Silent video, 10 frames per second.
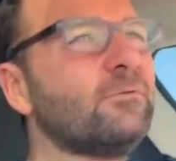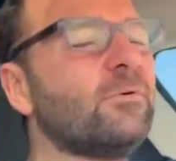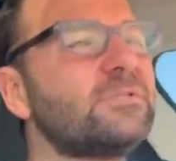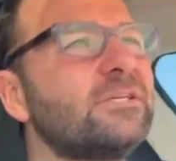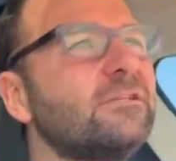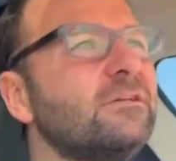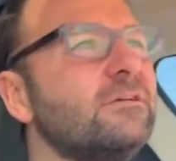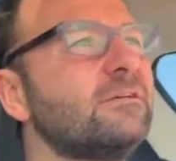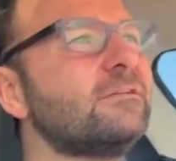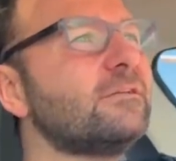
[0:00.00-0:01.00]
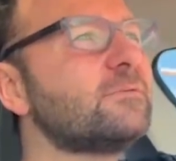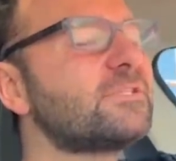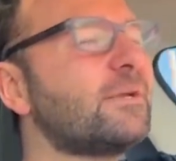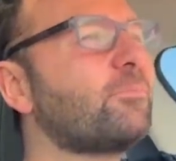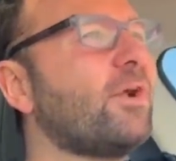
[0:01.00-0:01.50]
What was it? It
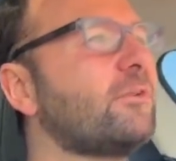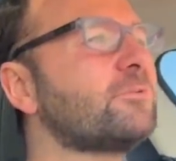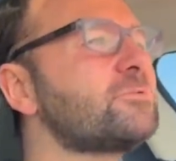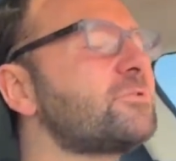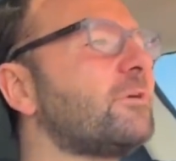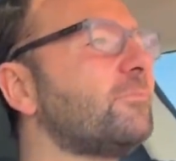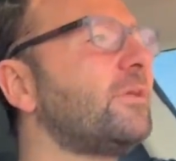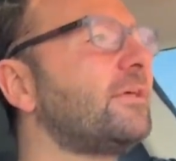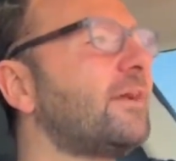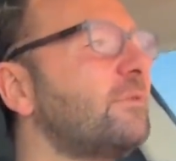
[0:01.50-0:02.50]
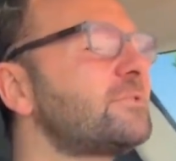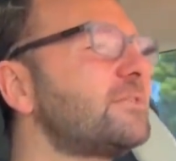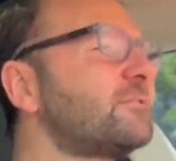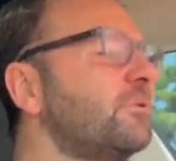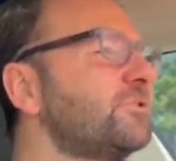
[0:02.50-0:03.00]
was Sopranos or something. The guy was
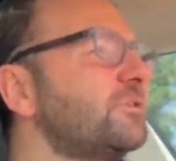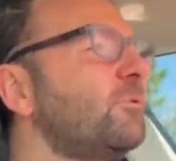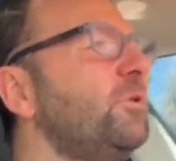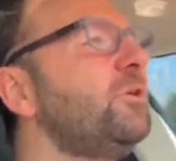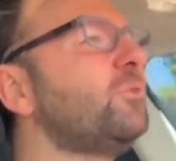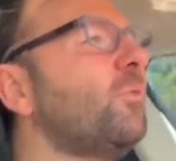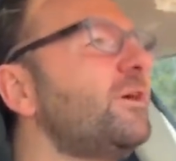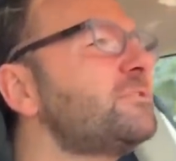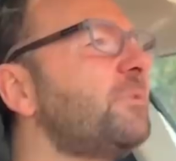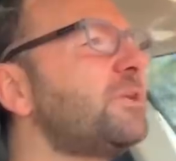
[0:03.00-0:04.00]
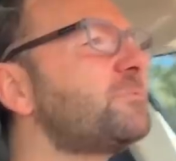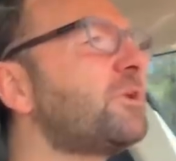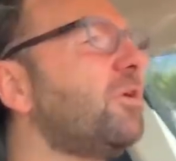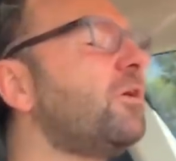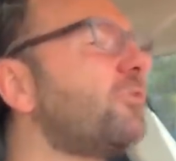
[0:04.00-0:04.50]
asked the question, he's like, what are you in, waste
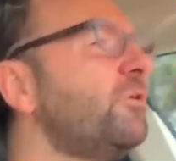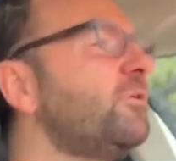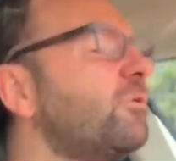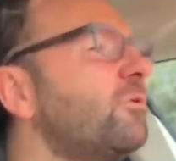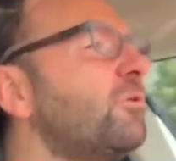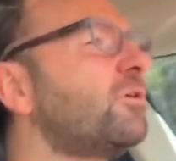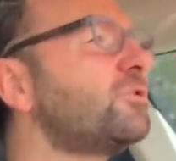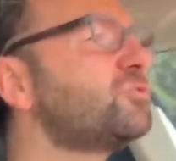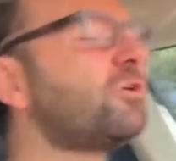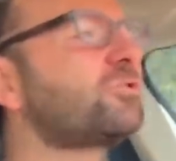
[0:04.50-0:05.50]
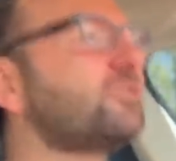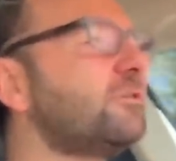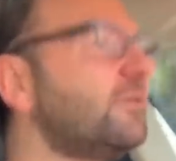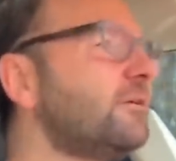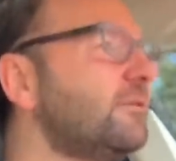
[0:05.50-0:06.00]
management, concrete, or construction?
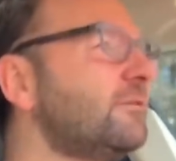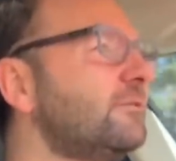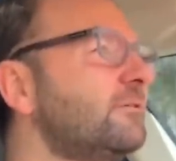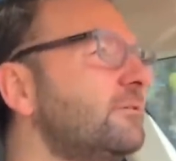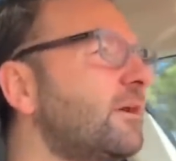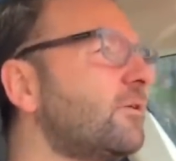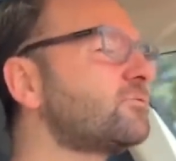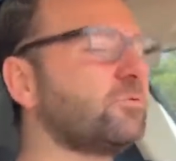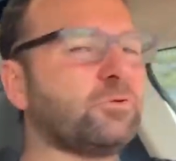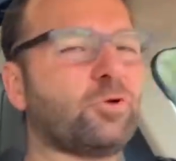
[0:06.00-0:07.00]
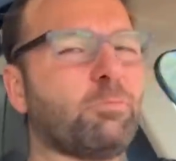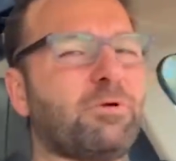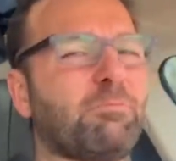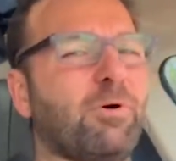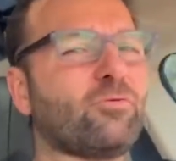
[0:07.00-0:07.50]
The guy goes, a little
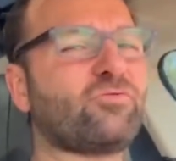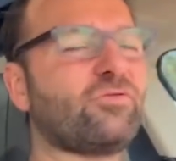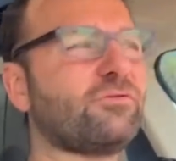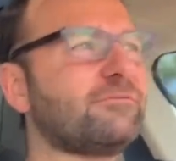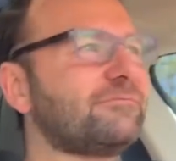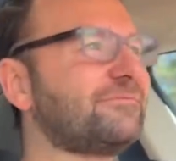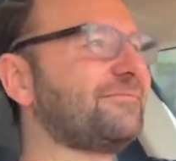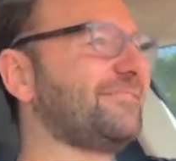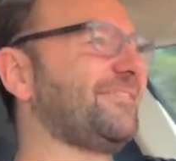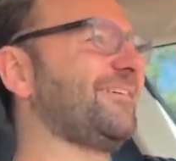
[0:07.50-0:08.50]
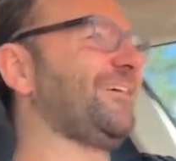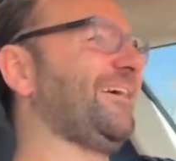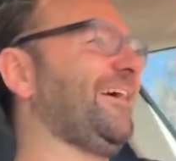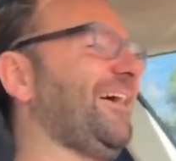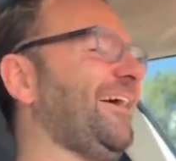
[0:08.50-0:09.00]
bit of both.
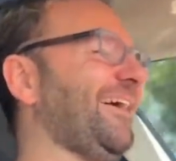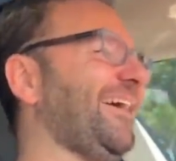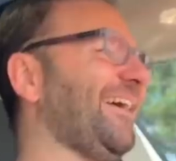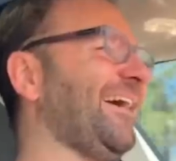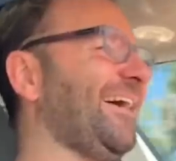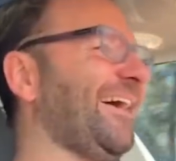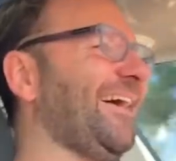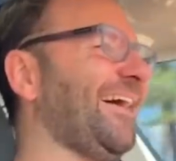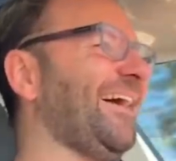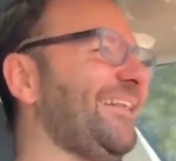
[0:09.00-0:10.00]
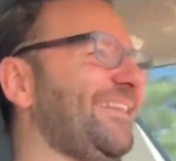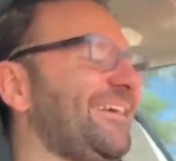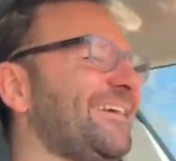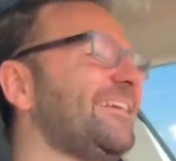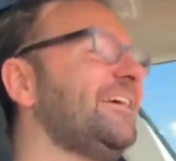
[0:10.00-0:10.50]
I
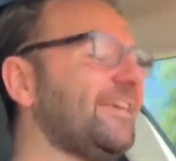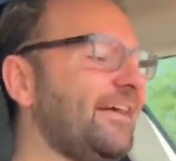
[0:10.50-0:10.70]
like it.